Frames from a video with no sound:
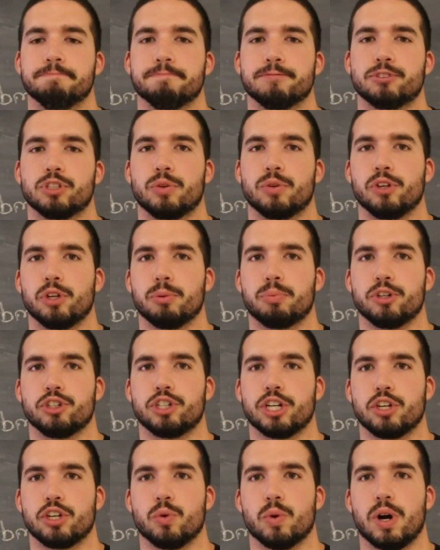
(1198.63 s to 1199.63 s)
So I really
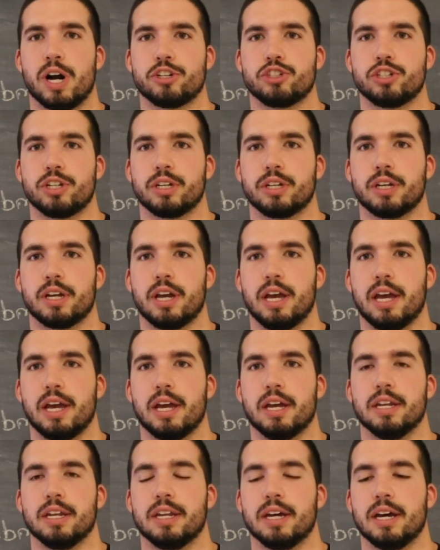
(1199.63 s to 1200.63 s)
appreciate you watching,
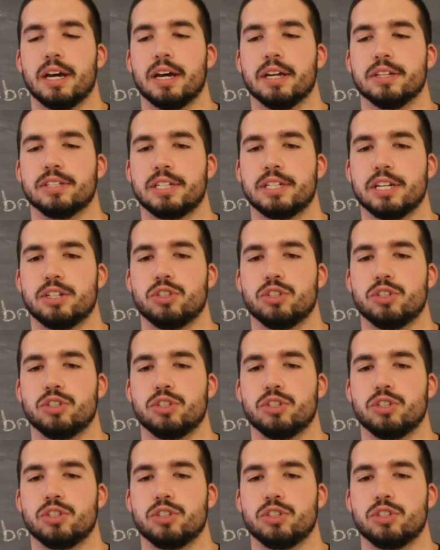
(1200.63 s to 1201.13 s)
and stay